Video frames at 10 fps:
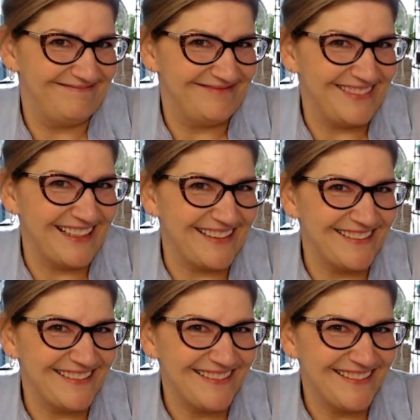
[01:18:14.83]
Like,
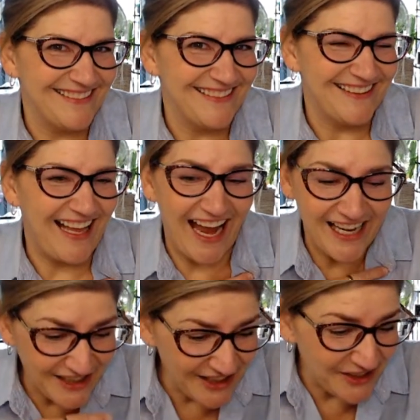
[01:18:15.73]
I
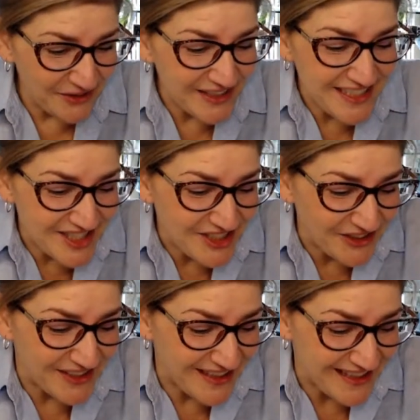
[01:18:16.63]
literally
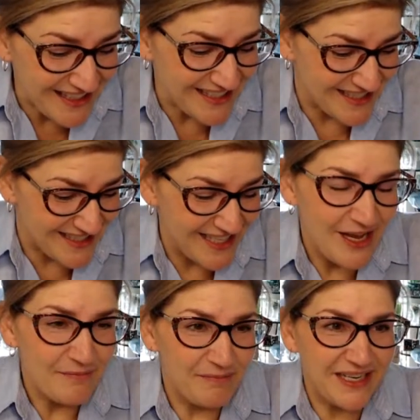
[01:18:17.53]
started these
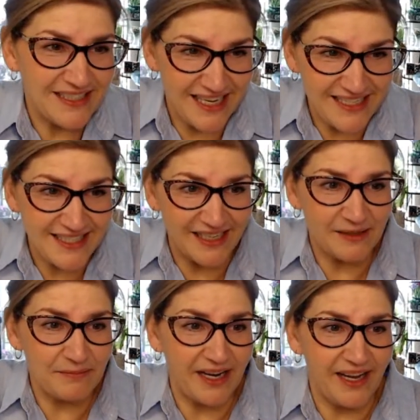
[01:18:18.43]
because I said
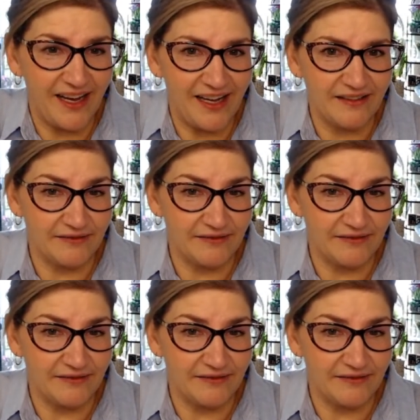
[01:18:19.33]
in my head,